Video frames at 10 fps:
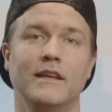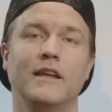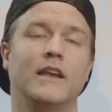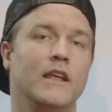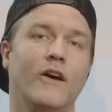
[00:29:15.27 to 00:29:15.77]

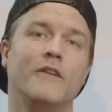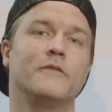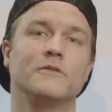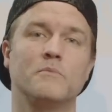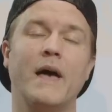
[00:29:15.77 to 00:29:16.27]
And he
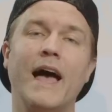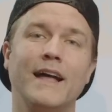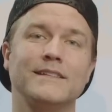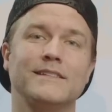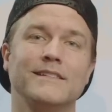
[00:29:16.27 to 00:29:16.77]
offers
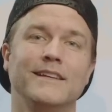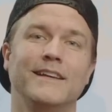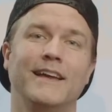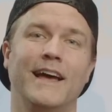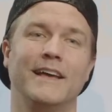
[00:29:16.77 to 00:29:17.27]
bats
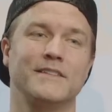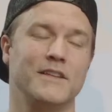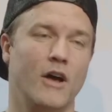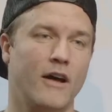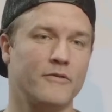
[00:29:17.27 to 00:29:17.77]
as
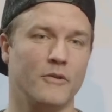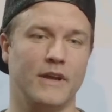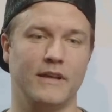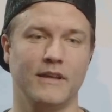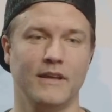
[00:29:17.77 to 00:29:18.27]
the
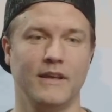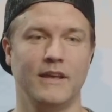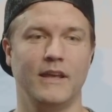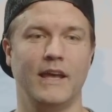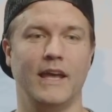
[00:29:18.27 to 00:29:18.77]
offering,
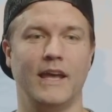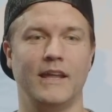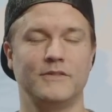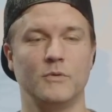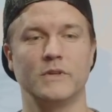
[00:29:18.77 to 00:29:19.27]

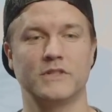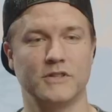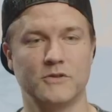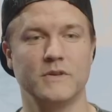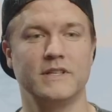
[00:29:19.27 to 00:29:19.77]
and, to which the
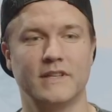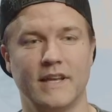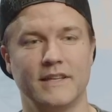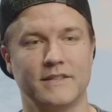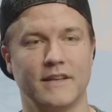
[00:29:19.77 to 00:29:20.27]
tree
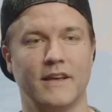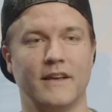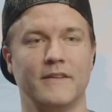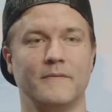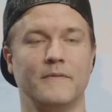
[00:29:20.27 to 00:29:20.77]
says,
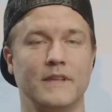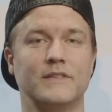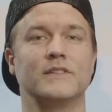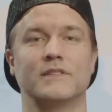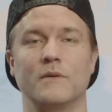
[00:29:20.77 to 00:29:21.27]
uh,
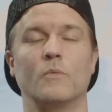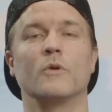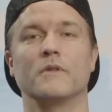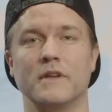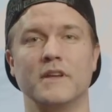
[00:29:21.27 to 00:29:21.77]
This is a
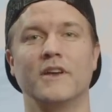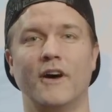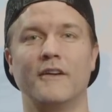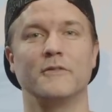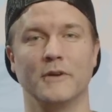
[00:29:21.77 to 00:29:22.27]
worthy
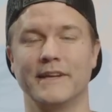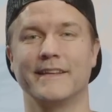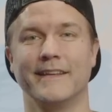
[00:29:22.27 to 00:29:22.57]
offering.